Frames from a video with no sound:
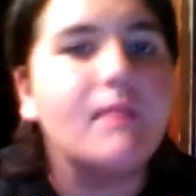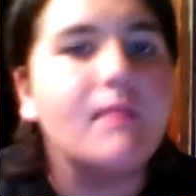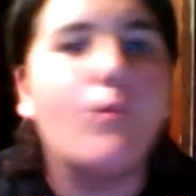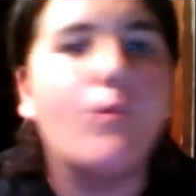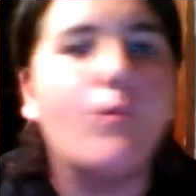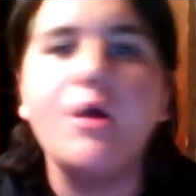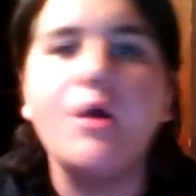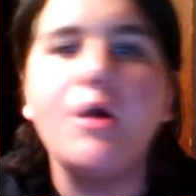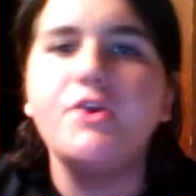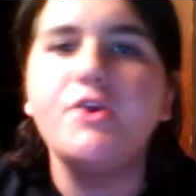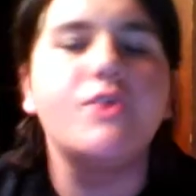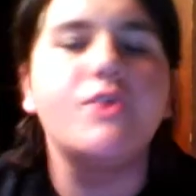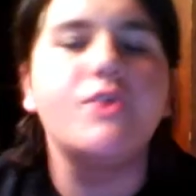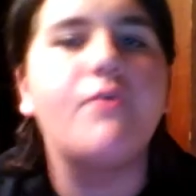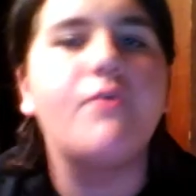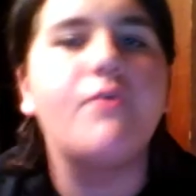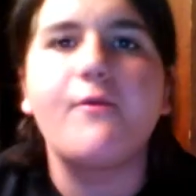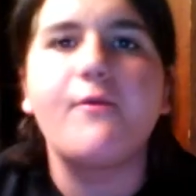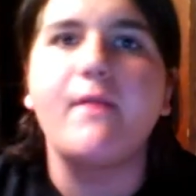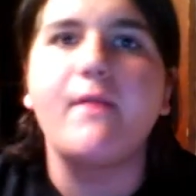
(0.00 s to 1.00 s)
him 1, 2,
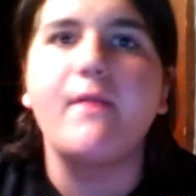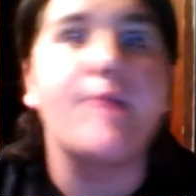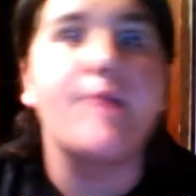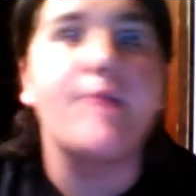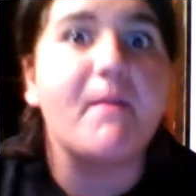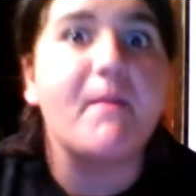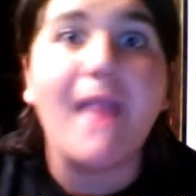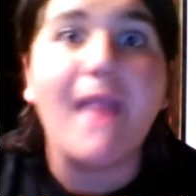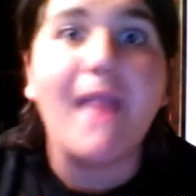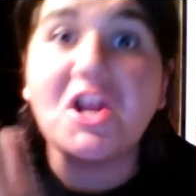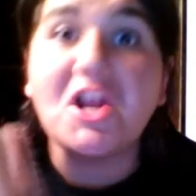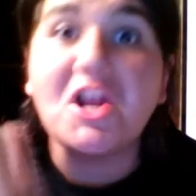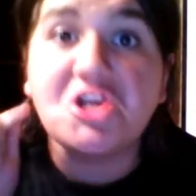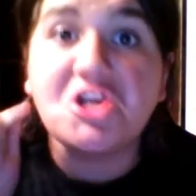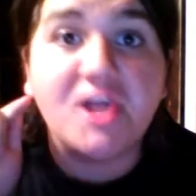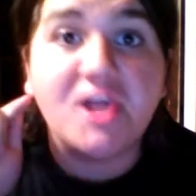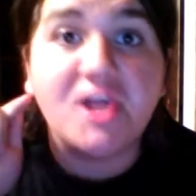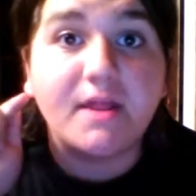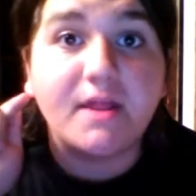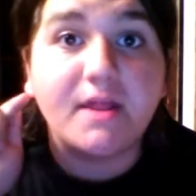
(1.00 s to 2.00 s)
3, McMahon
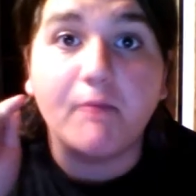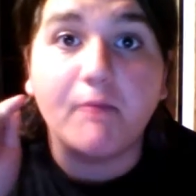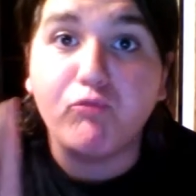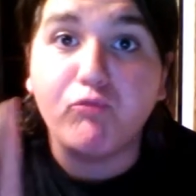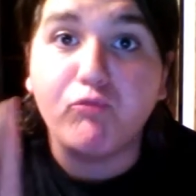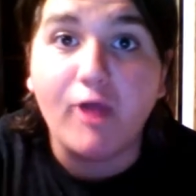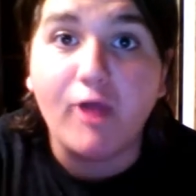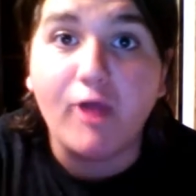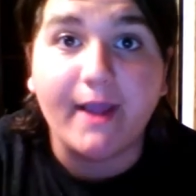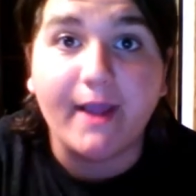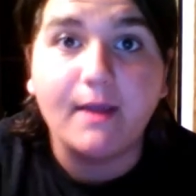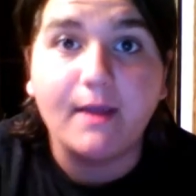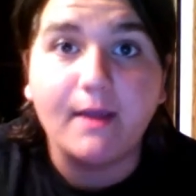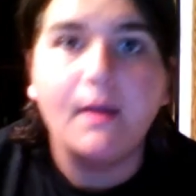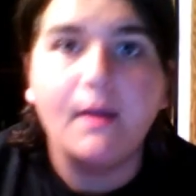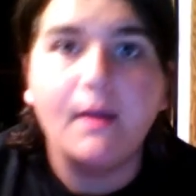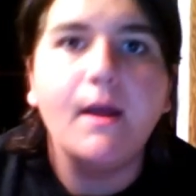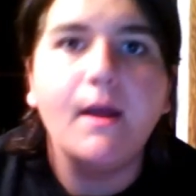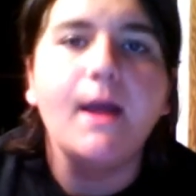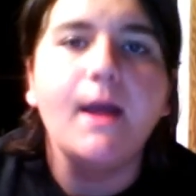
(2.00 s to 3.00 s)
shits a brick.
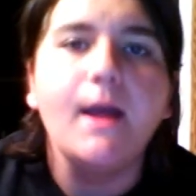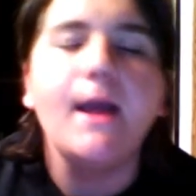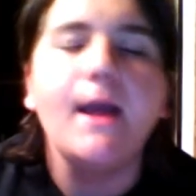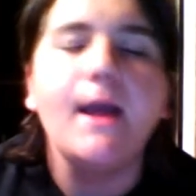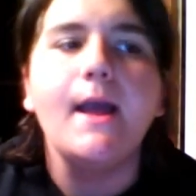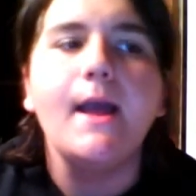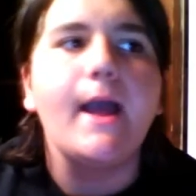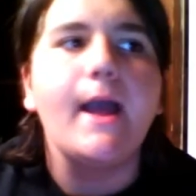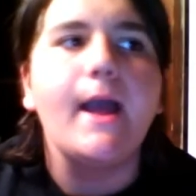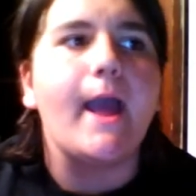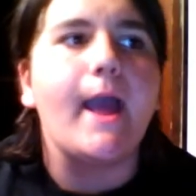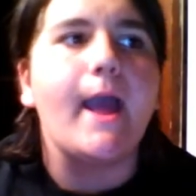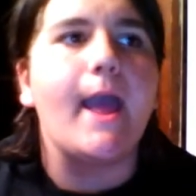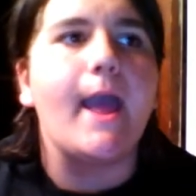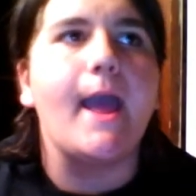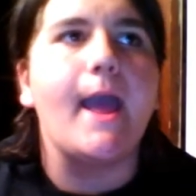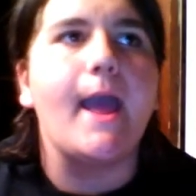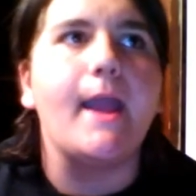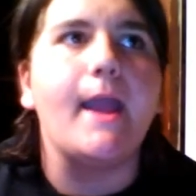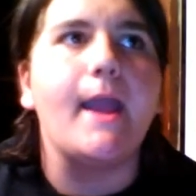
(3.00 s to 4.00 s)

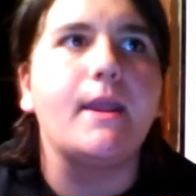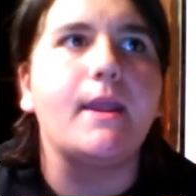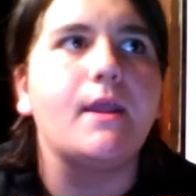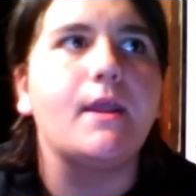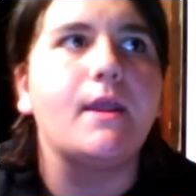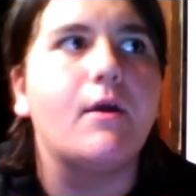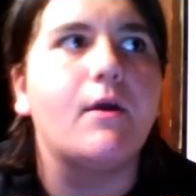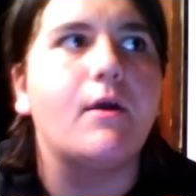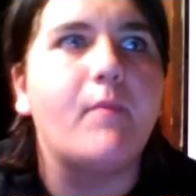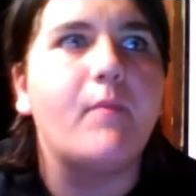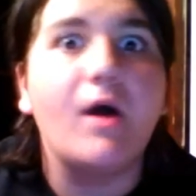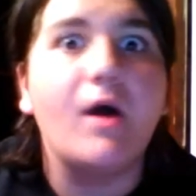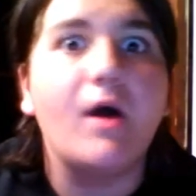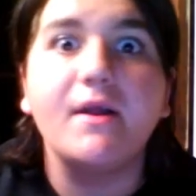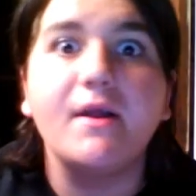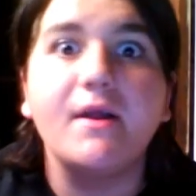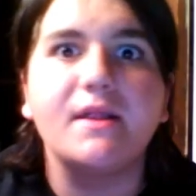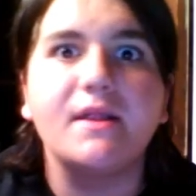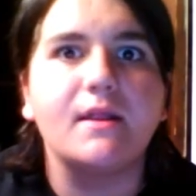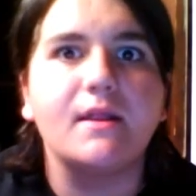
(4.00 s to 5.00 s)
And,
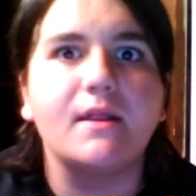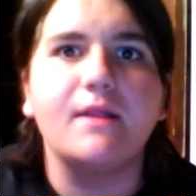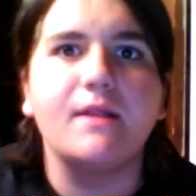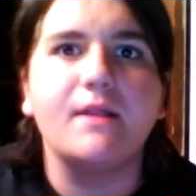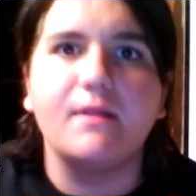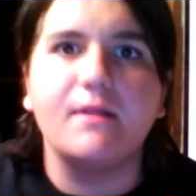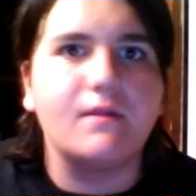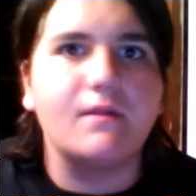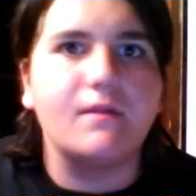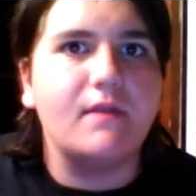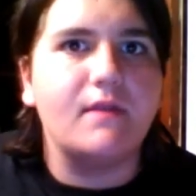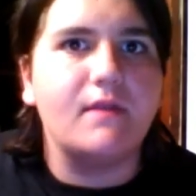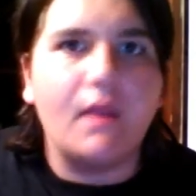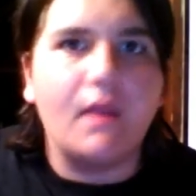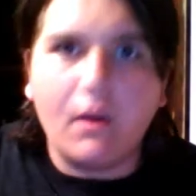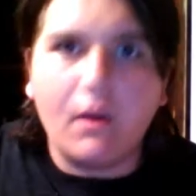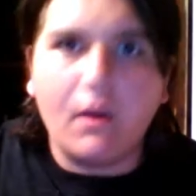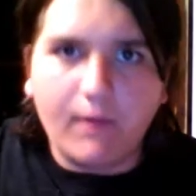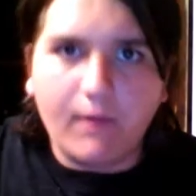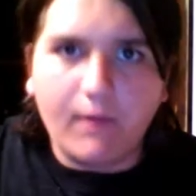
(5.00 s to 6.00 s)
Punk is he's
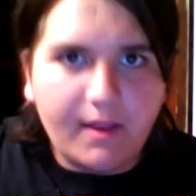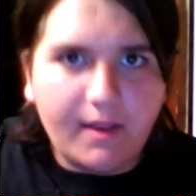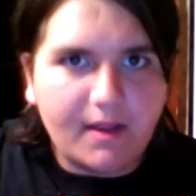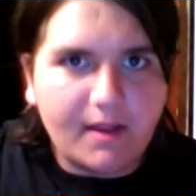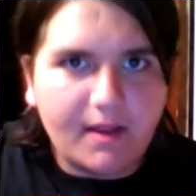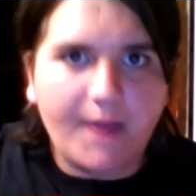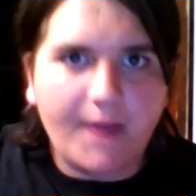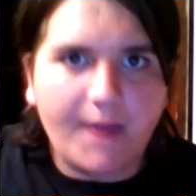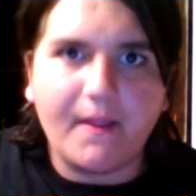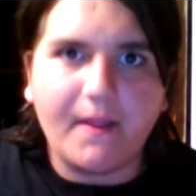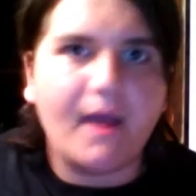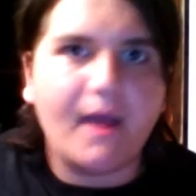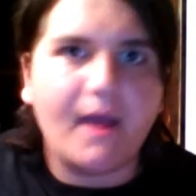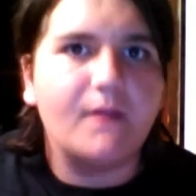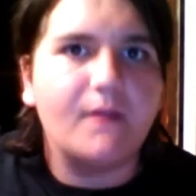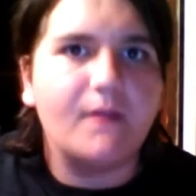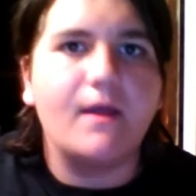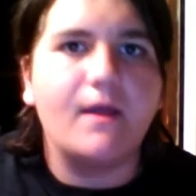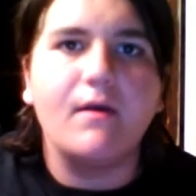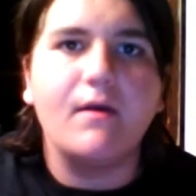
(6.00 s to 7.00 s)
got the
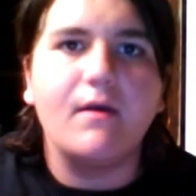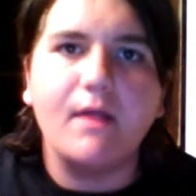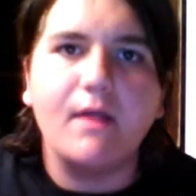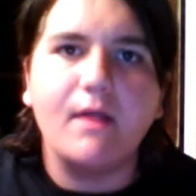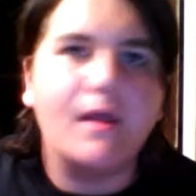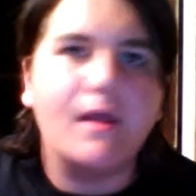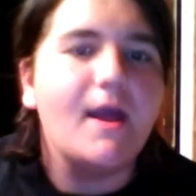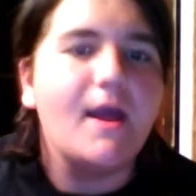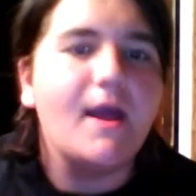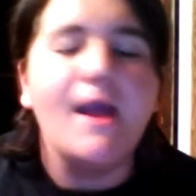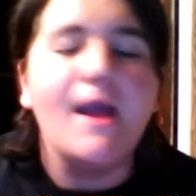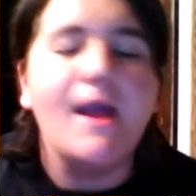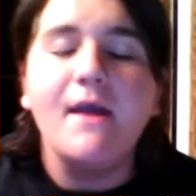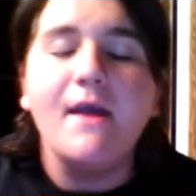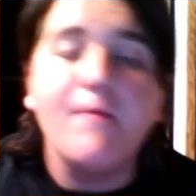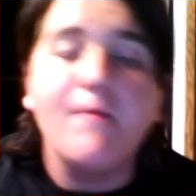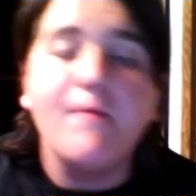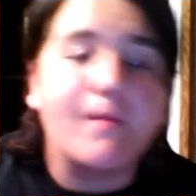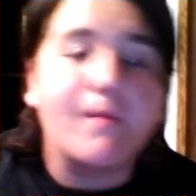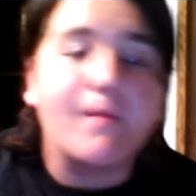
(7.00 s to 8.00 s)
title now,
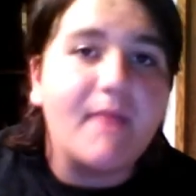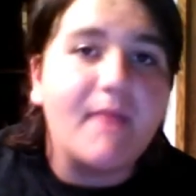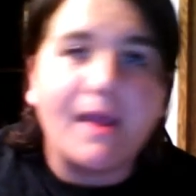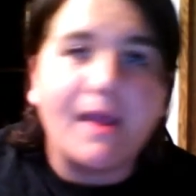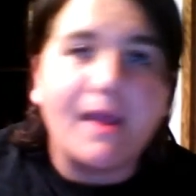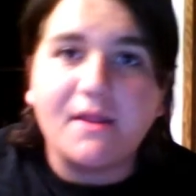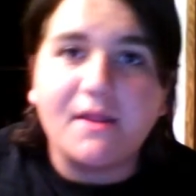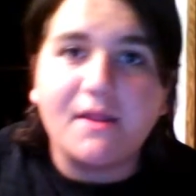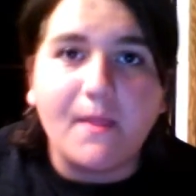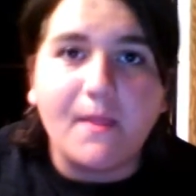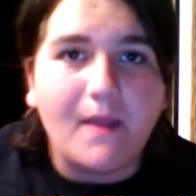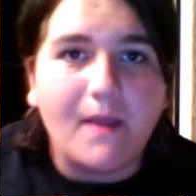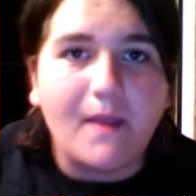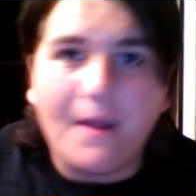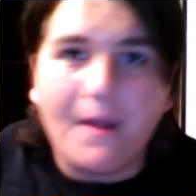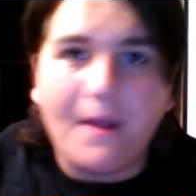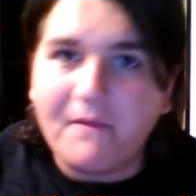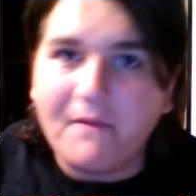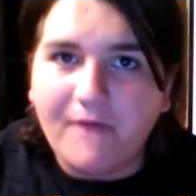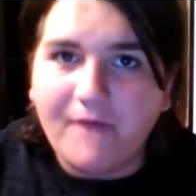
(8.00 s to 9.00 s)
McMahon gets
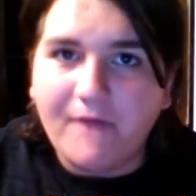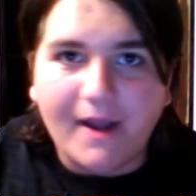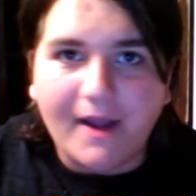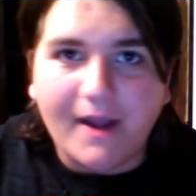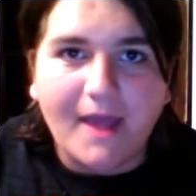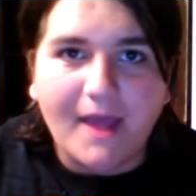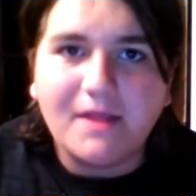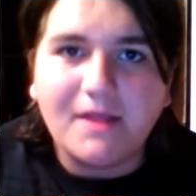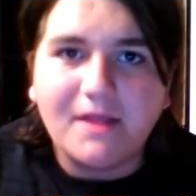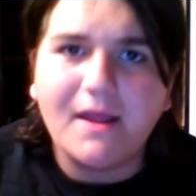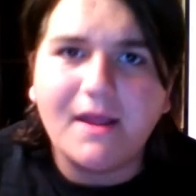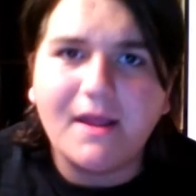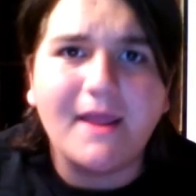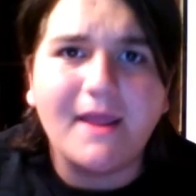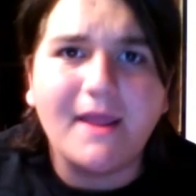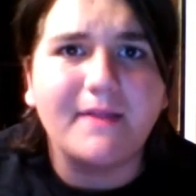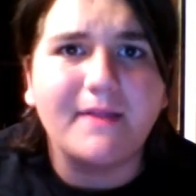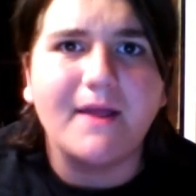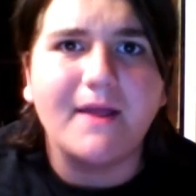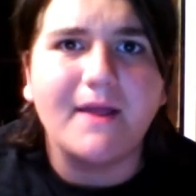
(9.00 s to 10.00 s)
on the fucking headset,
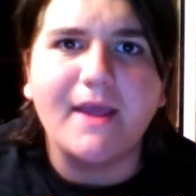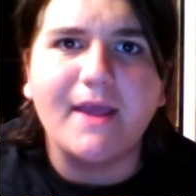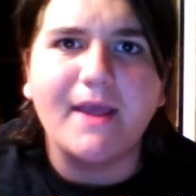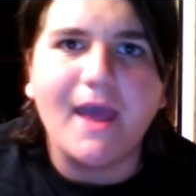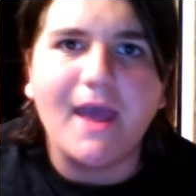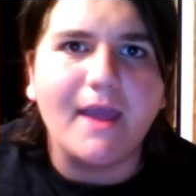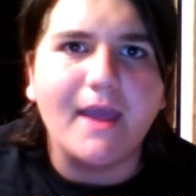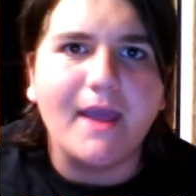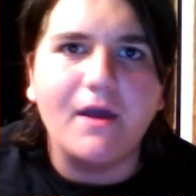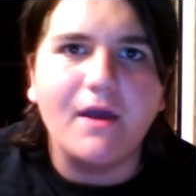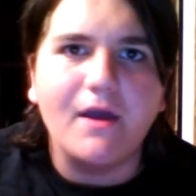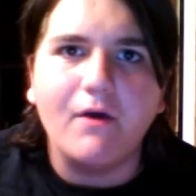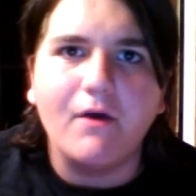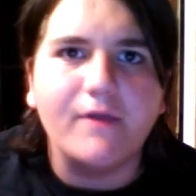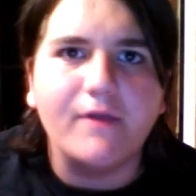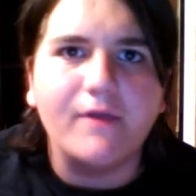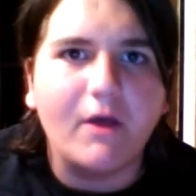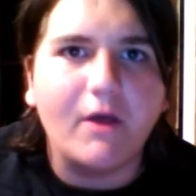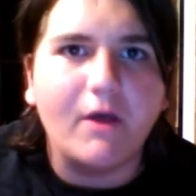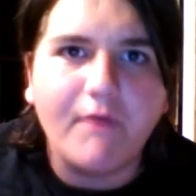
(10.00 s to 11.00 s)
he's like, hey, yo, Del